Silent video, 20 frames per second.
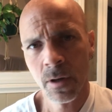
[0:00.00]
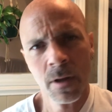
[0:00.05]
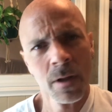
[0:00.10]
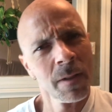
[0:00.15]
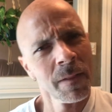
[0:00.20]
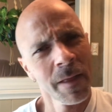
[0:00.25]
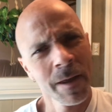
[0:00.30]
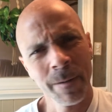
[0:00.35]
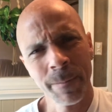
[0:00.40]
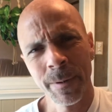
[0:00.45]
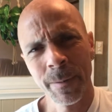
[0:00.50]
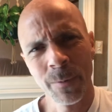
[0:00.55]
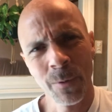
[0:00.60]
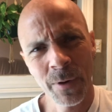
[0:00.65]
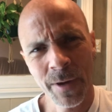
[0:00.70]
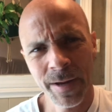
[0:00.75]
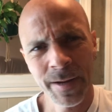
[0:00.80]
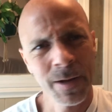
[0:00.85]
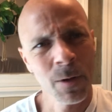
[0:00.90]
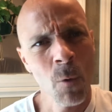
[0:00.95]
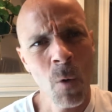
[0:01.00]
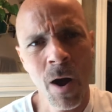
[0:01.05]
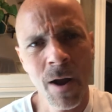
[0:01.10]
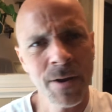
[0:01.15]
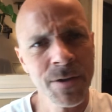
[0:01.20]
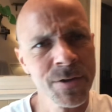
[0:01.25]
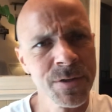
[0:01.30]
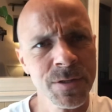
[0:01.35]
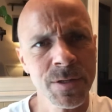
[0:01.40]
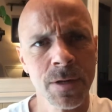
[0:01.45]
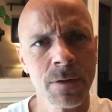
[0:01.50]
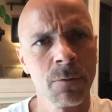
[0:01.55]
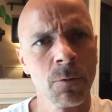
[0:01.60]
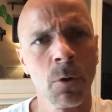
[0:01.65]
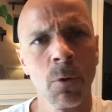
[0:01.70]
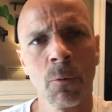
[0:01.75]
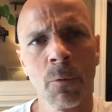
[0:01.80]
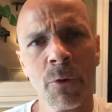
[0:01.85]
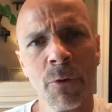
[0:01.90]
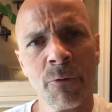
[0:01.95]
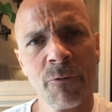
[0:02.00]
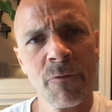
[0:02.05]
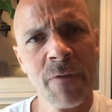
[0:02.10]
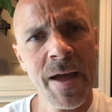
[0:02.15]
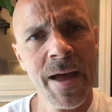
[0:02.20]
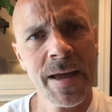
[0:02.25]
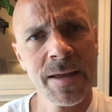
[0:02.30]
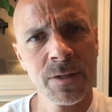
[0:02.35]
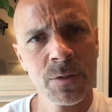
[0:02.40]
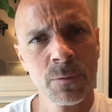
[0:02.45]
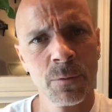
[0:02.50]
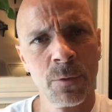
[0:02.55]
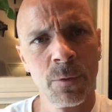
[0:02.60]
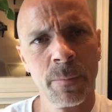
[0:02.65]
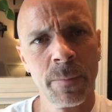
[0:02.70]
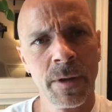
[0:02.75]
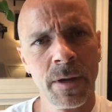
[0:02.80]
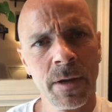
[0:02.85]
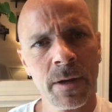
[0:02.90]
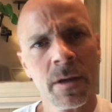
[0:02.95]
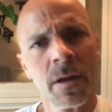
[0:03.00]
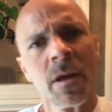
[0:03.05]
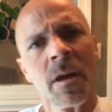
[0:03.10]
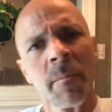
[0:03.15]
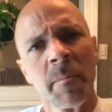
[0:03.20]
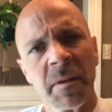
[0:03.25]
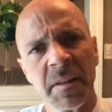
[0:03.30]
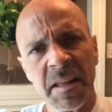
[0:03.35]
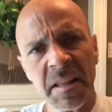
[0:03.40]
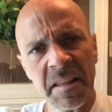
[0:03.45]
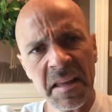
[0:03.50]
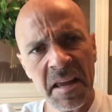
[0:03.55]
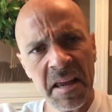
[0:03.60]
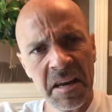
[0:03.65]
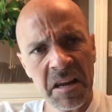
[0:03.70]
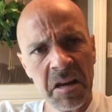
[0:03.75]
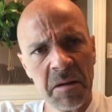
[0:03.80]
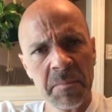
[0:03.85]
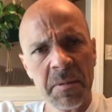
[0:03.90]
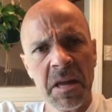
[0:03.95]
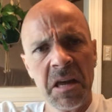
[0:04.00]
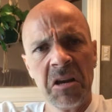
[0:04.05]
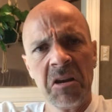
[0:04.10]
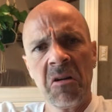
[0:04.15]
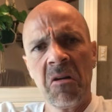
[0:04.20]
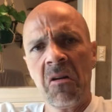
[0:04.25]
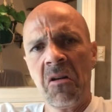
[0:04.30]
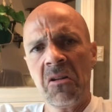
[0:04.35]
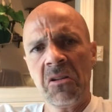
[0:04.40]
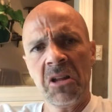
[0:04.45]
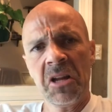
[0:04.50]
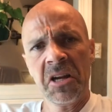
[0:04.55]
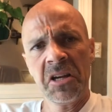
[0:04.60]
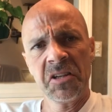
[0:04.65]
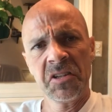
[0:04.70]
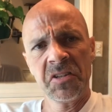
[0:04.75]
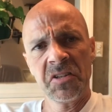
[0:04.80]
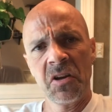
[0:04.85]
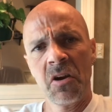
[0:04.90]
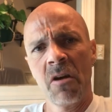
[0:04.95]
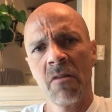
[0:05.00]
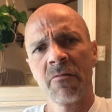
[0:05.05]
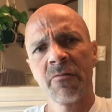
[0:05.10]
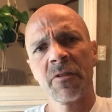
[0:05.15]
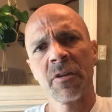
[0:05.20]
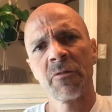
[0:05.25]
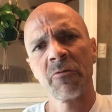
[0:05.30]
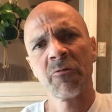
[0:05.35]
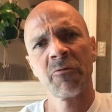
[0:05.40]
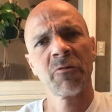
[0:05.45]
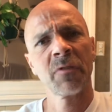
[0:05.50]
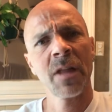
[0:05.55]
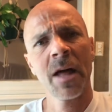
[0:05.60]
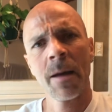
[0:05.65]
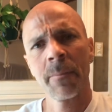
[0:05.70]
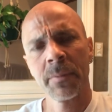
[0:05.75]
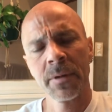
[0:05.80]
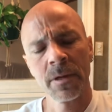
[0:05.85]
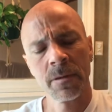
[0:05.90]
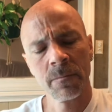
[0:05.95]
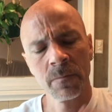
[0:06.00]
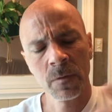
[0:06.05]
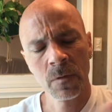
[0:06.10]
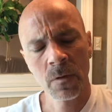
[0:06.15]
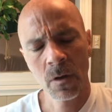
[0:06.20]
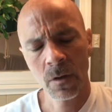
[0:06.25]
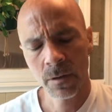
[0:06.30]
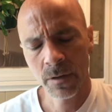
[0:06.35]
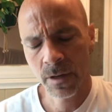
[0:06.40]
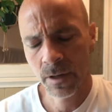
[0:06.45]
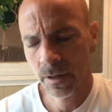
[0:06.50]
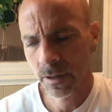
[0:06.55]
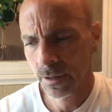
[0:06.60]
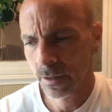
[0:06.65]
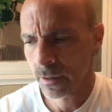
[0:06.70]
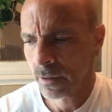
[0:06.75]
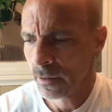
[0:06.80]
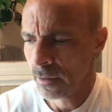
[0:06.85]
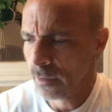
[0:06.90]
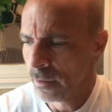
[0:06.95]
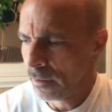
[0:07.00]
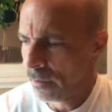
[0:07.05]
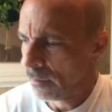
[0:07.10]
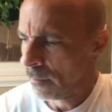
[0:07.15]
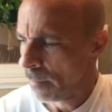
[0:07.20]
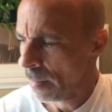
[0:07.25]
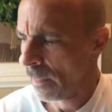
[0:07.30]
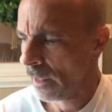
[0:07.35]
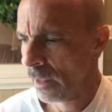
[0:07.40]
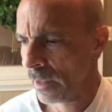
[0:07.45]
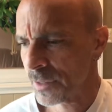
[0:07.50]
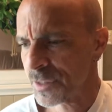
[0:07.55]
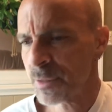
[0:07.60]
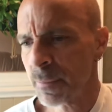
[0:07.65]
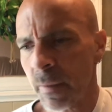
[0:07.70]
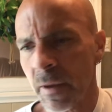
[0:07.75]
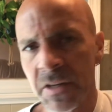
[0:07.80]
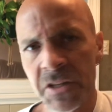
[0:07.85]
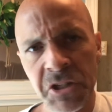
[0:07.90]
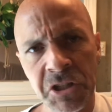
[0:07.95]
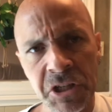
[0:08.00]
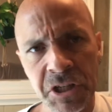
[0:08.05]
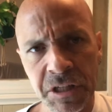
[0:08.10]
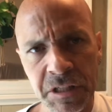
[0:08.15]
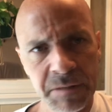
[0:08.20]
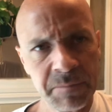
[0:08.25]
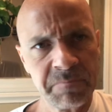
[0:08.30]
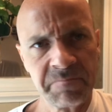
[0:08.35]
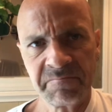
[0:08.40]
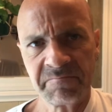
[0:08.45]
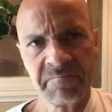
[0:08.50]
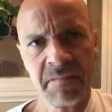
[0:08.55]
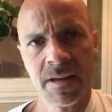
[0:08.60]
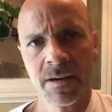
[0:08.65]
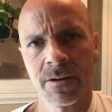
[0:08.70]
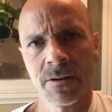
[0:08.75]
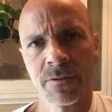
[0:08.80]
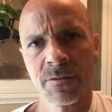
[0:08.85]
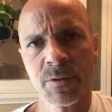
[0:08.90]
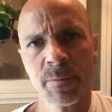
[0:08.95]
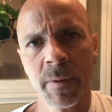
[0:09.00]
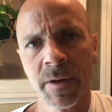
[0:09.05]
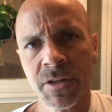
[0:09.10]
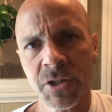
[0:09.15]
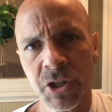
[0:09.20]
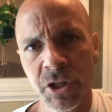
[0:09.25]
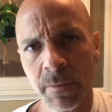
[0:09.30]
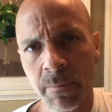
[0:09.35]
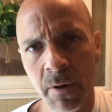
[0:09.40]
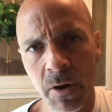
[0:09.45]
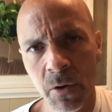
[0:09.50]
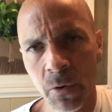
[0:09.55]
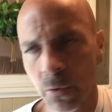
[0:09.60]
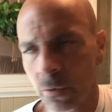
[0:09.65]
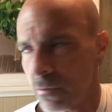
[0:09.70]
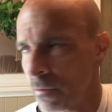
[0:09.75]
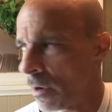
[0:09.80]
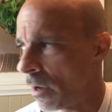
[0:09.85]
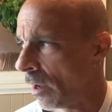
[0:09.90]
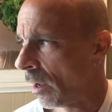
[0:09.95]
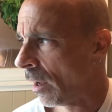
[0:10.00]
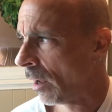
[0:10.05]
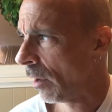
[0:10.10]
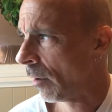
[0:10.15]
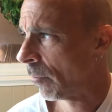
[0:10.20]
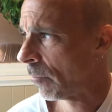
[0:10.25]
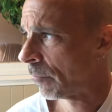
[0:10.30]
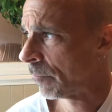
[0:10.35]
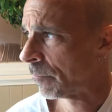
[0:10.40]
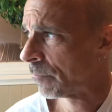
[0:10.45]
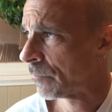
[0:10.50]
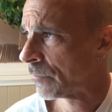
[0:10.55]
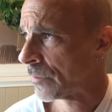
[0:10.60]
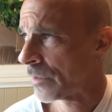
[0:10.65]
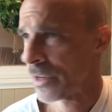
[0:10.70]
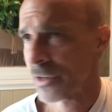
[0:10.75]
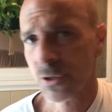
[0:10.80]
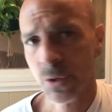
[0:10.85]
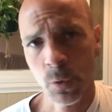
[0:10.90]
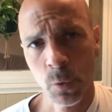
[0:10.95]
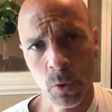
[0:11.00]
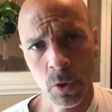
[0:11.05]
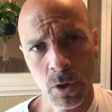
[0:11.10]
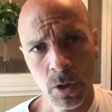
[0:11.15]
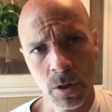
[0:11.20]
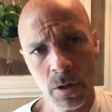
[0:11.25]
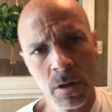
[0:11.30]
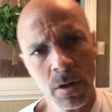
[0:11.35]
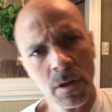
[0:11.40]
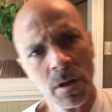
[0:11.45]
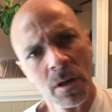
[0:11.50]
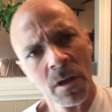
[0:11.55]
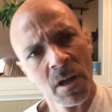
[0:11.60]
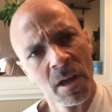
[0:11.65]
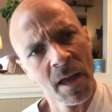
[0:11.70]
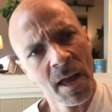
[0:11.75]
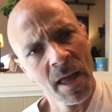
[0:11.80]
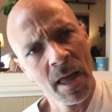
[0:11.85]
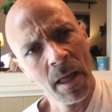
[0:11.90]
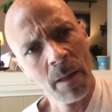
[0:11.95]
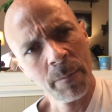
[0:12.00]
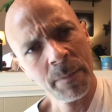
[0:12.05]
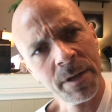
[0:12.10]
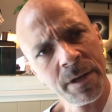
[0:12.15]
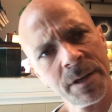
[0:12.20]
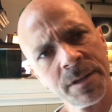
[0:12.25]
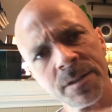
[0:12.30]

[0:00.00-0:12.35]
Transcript: A lot of people get iguanas, they grow real fast, real big, but then they end up getting all like soft and floppy. It's called spongy bone disorder, because